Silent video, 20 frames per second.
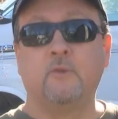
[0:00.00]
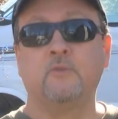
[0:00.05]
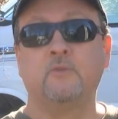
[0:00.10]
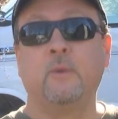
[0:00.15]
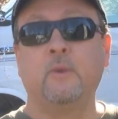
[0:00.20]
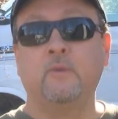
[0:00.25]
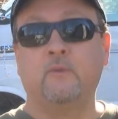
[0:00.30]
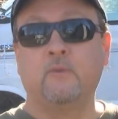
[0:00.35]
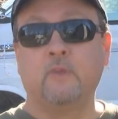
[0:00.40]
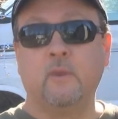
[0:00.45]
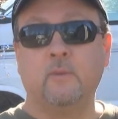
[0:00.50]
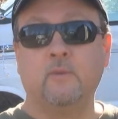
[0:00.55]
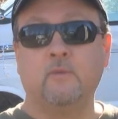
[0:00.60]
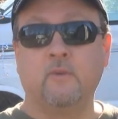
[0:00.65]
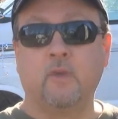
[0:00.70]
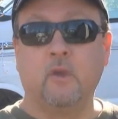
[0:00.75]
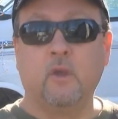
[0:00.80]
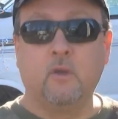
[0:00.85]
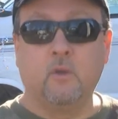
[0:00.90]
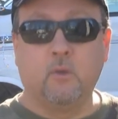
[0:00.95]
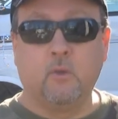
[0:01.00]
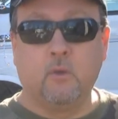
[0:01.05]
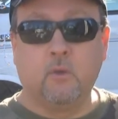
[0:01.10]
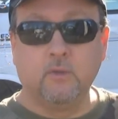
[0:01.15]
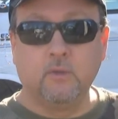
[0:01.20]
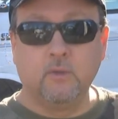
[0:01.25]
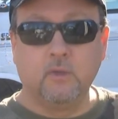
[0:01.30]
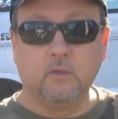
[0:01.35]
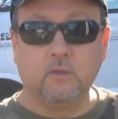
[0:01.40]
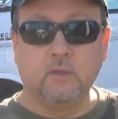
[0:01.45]
which means it's going to be very
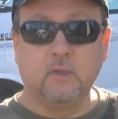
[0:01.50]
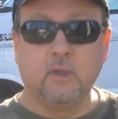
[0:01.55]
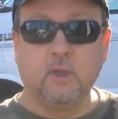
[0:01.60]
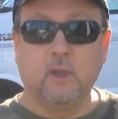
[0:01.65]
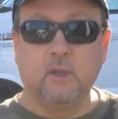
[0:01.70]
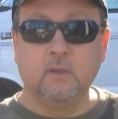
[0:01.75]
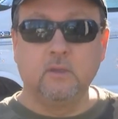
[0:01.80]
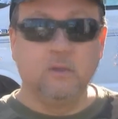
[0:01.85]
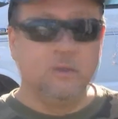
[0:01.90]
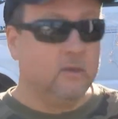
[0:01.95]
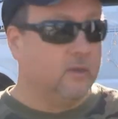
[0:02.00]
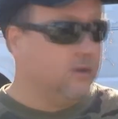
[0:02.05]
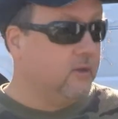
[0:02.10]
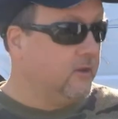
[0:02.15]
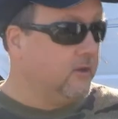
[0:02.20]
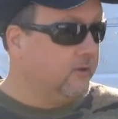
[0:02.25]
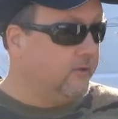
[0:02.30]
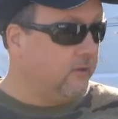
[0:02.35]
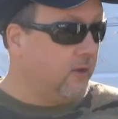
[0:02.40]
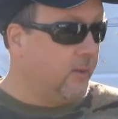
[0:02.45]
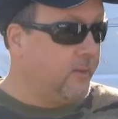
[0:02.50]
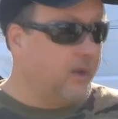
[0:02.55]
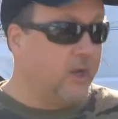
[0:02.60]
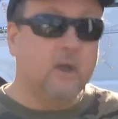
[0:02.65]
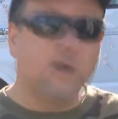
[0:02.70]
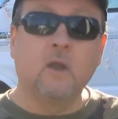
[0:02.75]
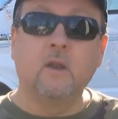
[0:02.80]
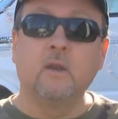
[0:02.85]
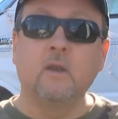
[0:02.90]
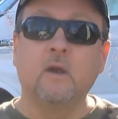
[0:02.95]
cold tonight. So I'm going
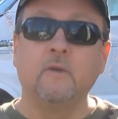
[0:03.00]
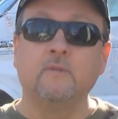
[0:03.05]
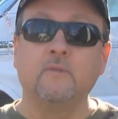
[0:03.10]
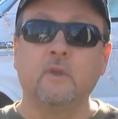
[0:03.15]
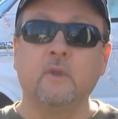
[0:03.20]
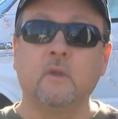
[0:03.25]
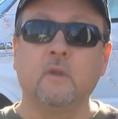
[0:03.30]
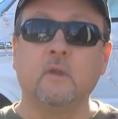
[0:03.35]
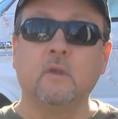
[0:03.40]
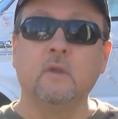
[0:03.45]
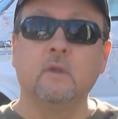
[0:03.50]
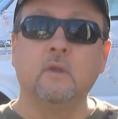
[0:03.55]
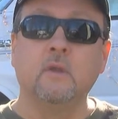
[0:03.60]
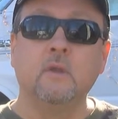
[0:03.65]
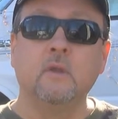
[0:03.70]
to cut it off here.